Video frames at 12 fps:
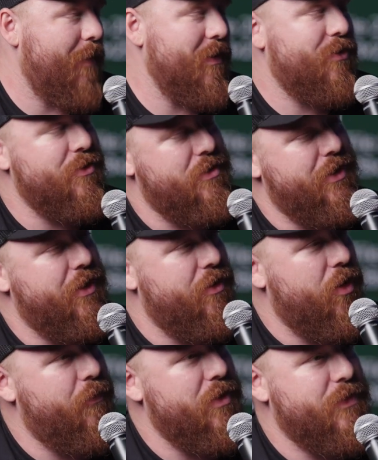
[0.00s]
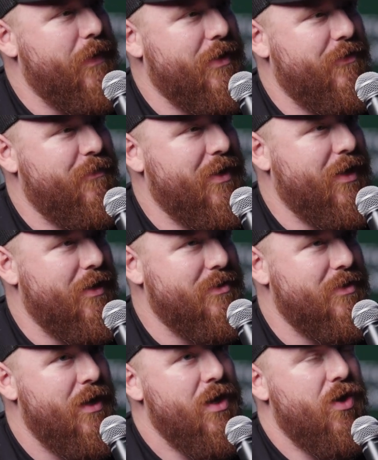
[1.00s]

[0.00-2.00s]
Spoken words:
I'm interested to hear your perspective because